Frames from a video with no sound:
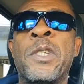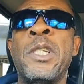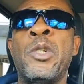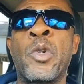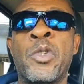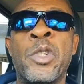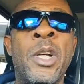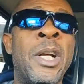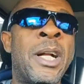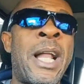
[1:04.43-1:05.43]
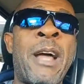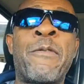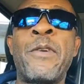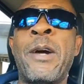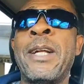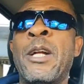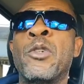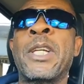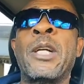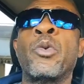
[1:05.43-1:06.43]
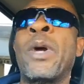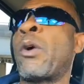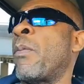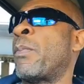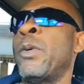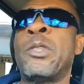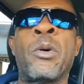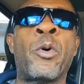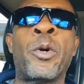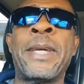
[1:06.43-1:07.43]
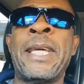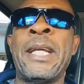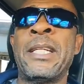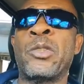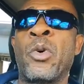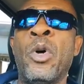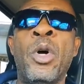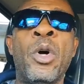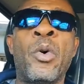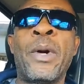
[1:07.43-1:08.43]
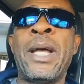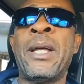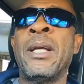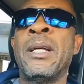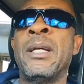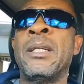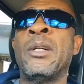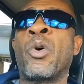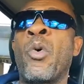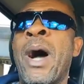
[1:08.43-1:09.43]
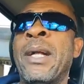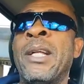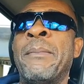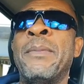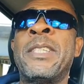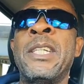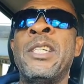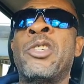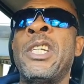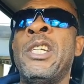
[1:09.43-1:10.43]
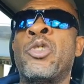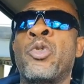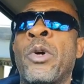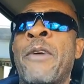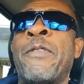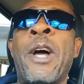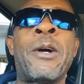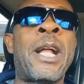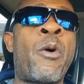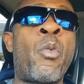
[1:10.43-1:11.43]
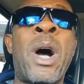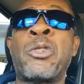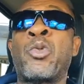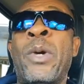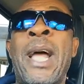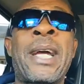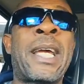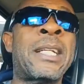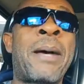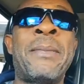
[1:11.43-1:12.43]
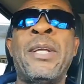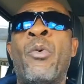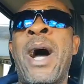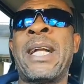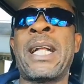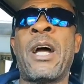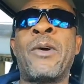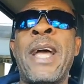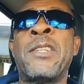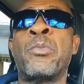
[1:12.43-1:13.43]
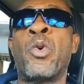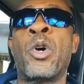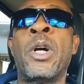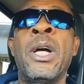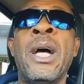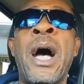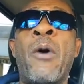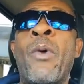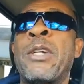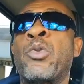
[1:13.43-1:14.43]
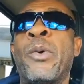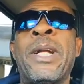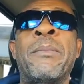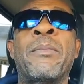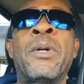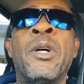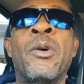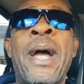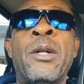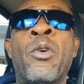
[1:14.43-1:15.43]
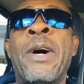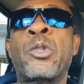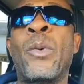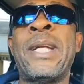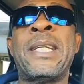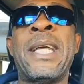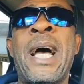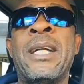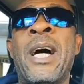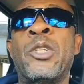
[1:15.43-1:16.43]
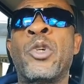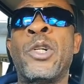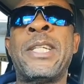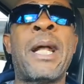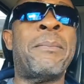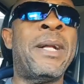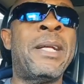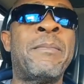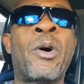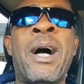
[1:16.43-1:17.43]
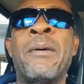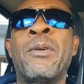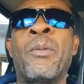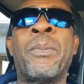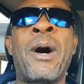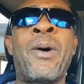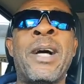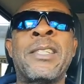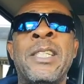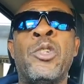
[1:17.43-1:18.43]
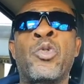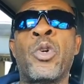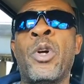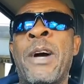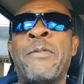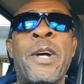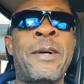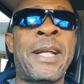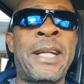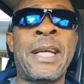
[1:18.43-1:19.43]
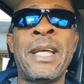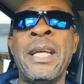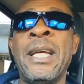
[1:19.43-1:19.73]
serious. Like Florida, just get wrecked up with some hurricane. So, where, no go on, then me see seashore of Florida, wash where I get that many water, rise more. I wash where them, right now, over 20 yard or 30 yard building down power seashore down Florida, there.